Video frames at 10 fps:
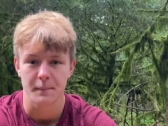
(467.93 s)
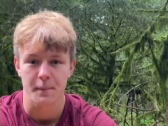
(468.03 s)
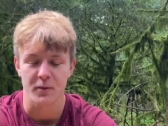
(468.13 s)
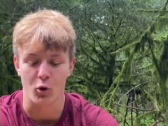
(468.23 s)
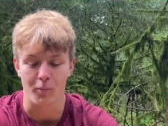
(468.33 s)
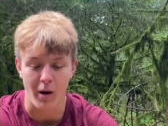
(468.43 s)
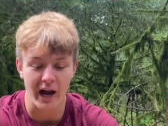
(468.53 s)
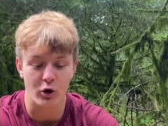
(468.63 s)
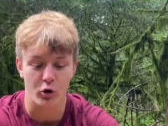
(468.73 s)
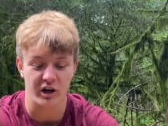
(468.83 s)
your
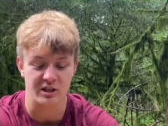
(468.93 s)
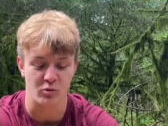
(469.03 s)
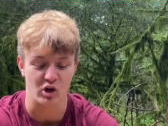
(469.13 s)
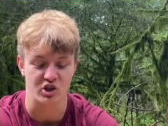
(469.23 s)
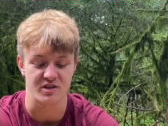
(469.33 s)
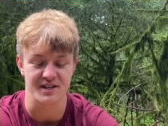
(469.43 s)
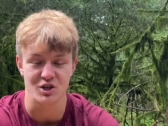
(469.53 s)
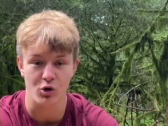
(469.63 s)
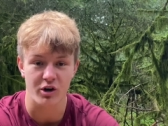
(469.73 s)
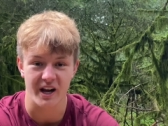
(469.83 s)
micro expressions that
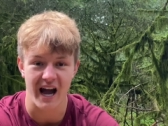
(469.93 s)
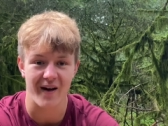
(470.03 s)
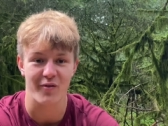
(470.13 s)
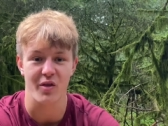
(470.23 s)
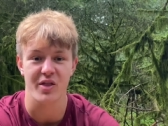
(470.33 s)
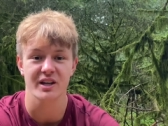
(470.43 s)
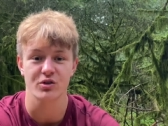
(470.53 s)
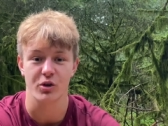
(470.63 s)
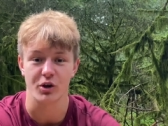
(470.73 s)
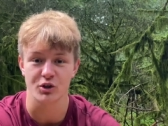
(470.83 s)
you're going to have, the things you're
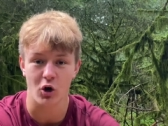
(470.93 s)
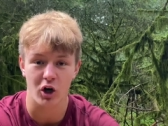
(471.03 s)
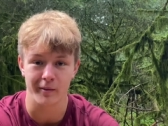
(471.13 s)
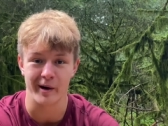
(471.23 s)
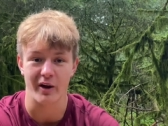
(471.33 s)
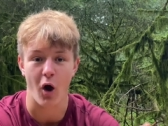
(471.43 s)
going to talk about,